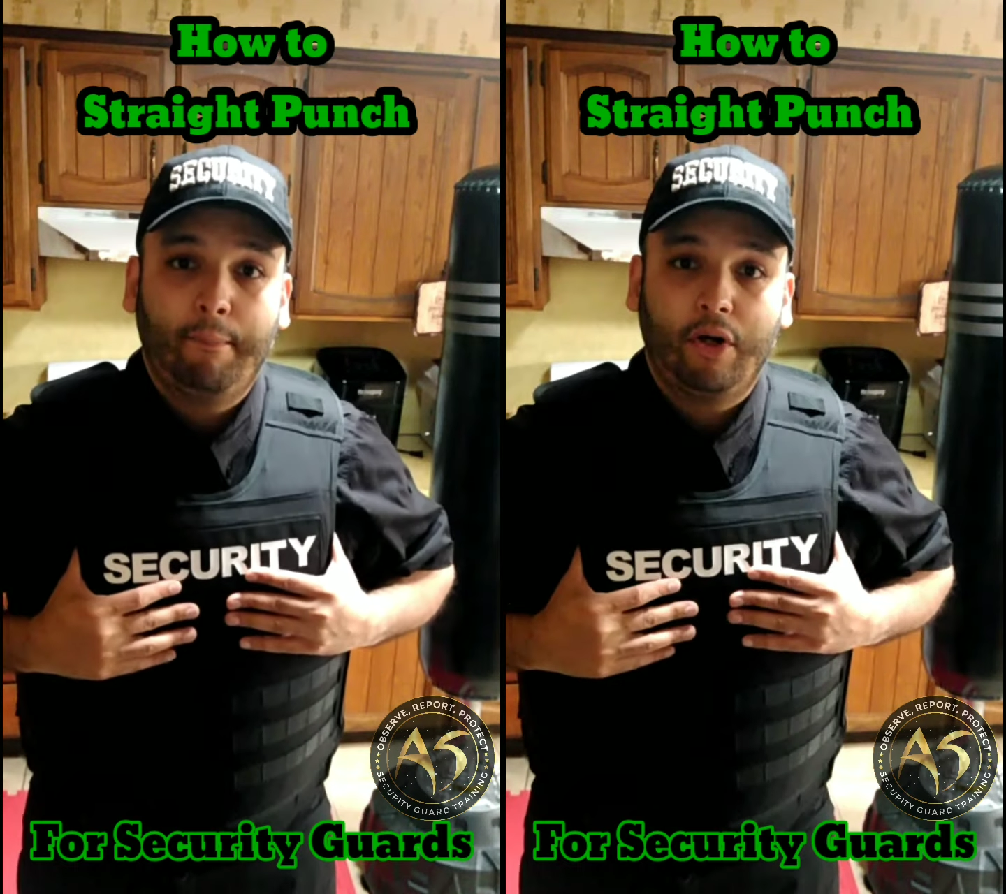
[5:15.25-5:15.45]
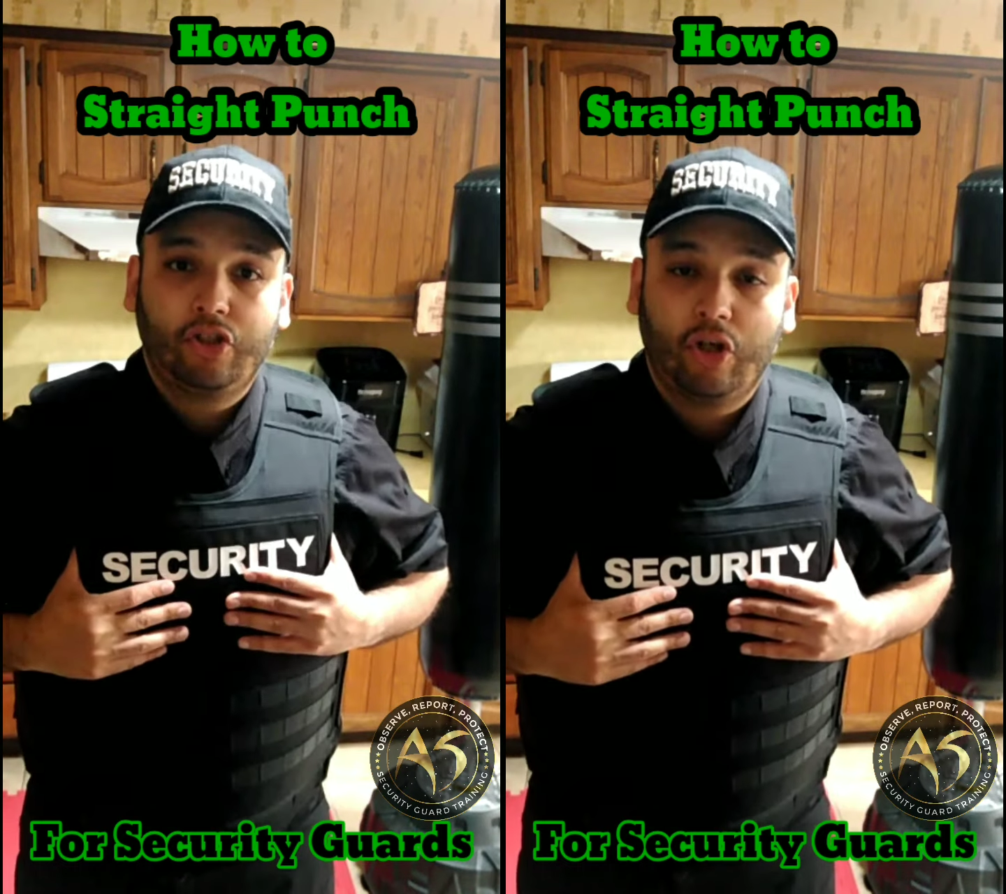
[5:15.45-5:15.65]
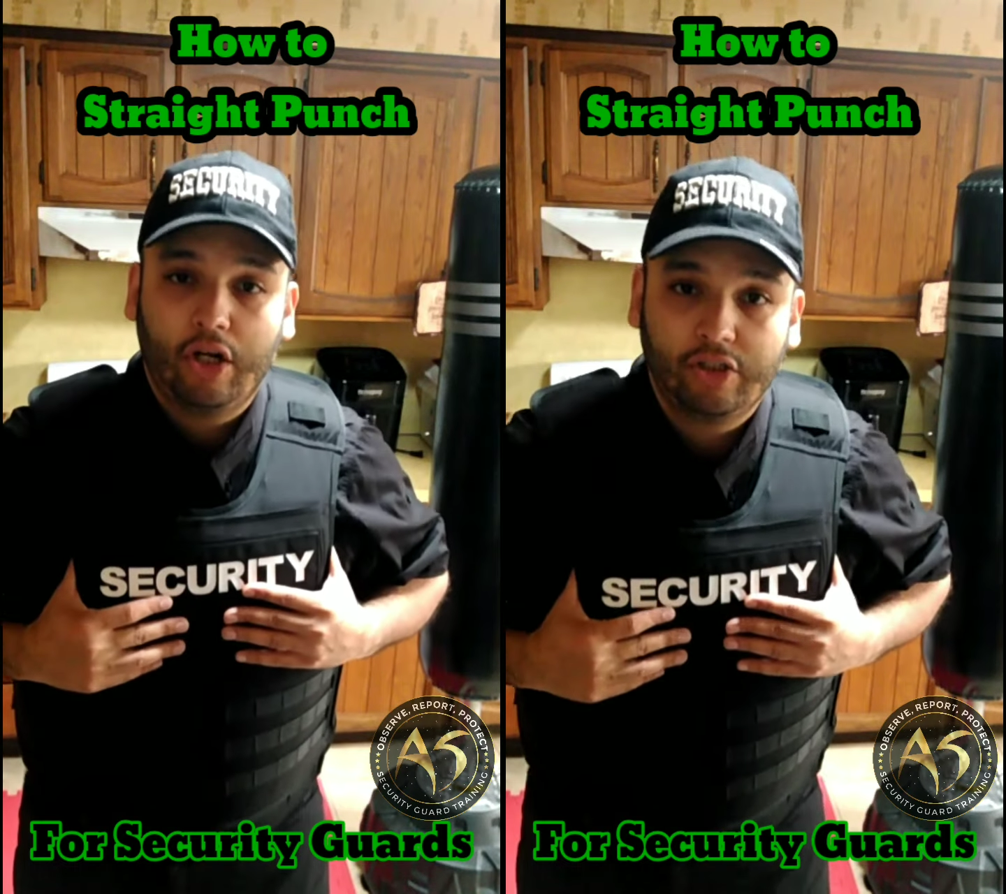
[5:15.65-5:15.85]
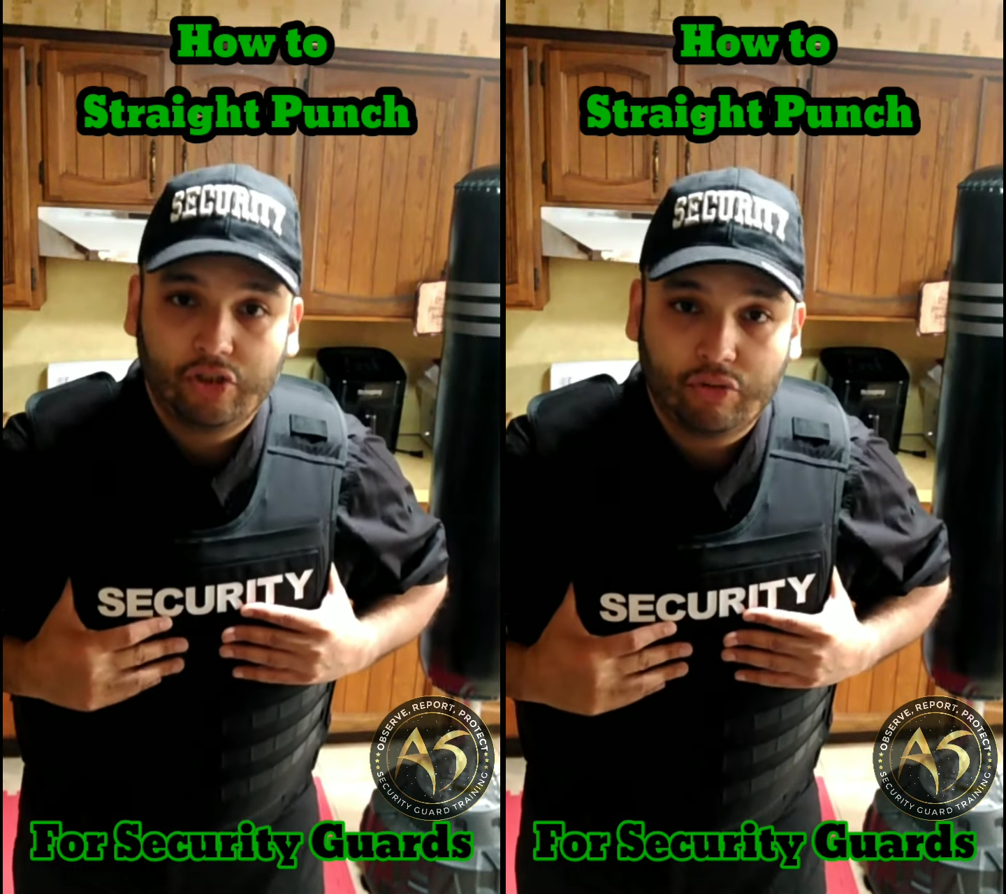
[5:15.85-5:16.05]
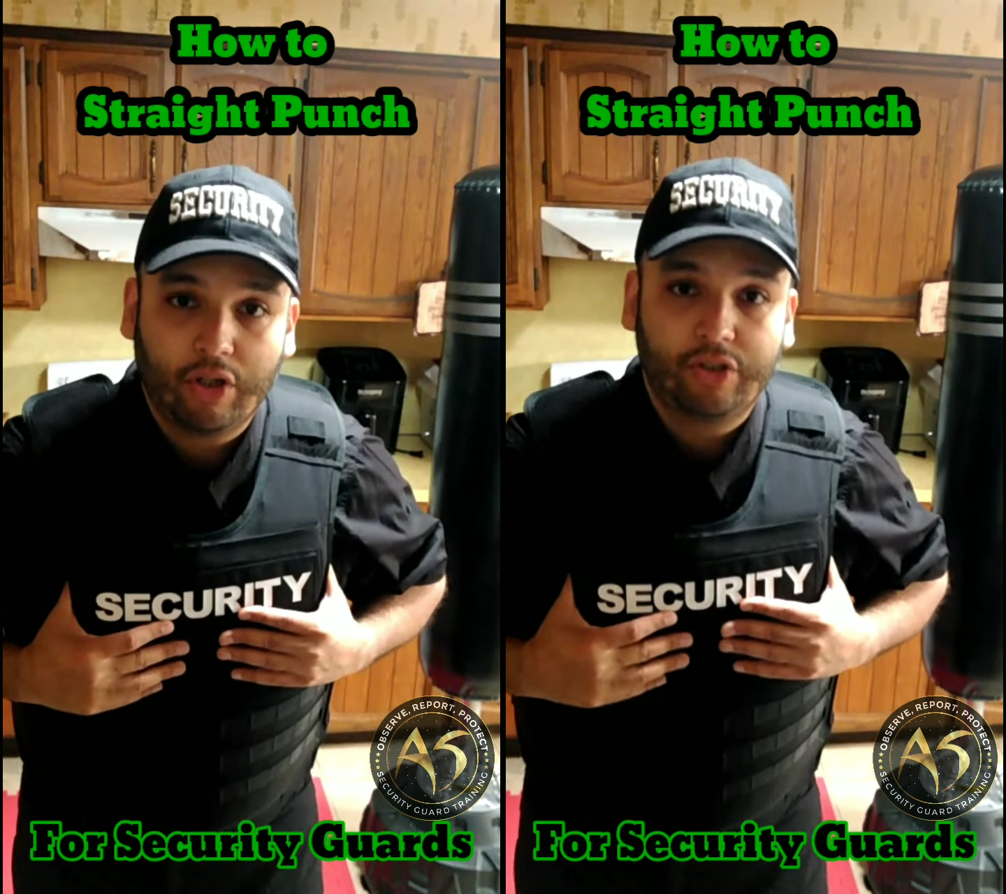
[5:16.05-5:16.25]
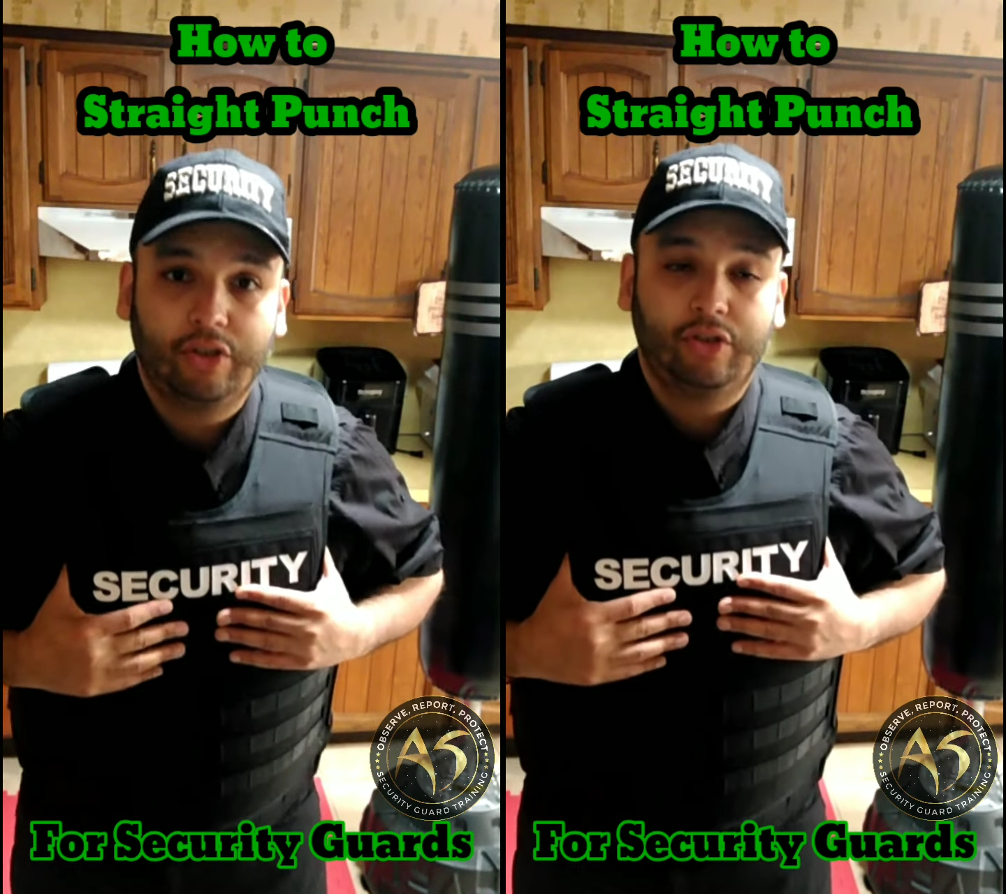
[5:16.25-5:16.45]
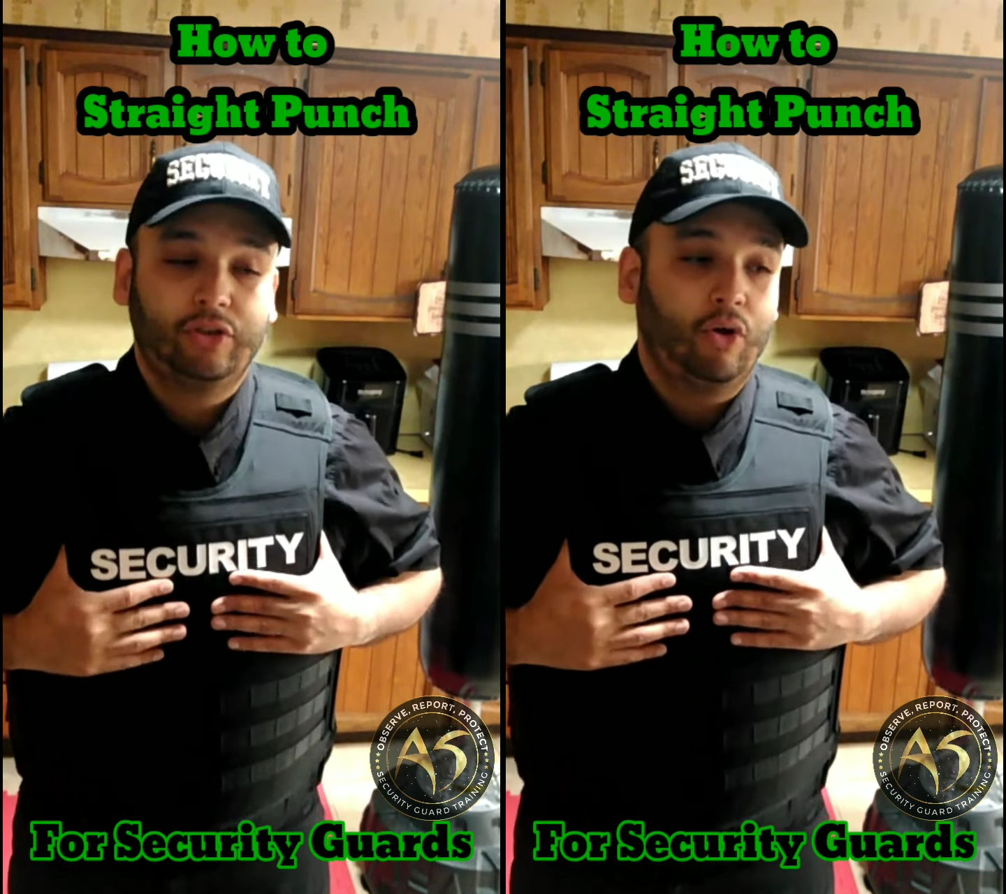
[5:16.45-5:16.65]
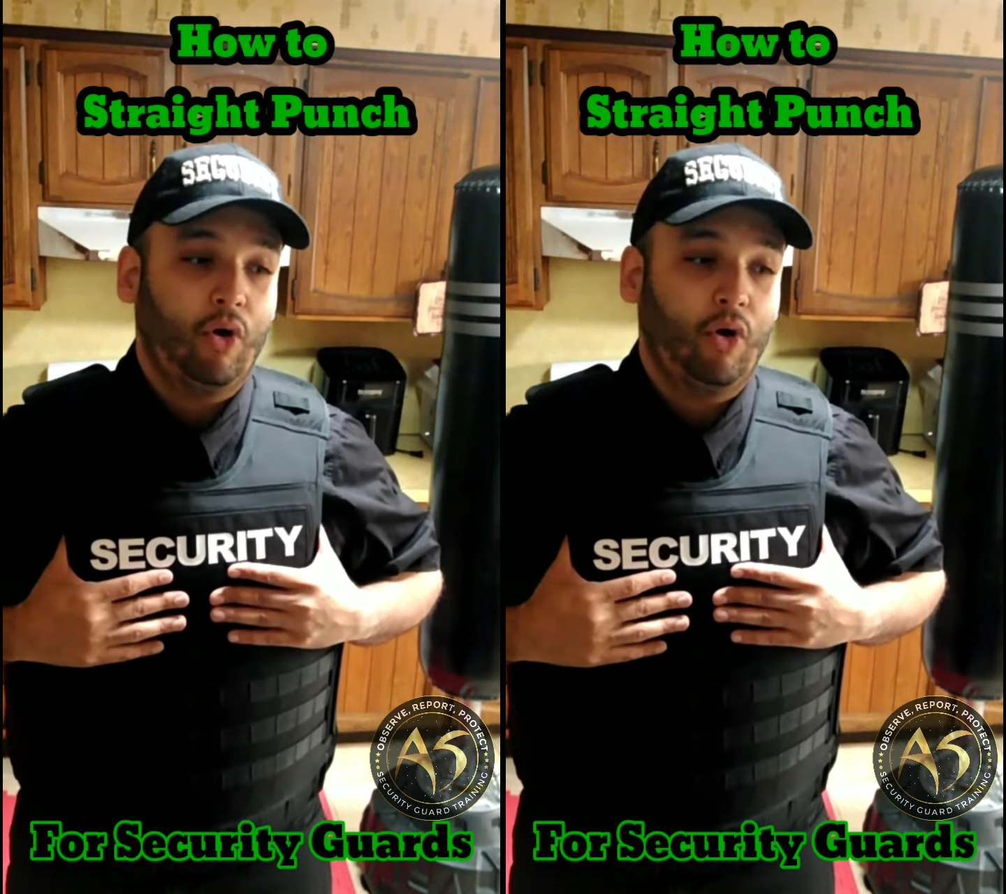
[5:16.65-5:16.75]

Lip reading: martial arts instructions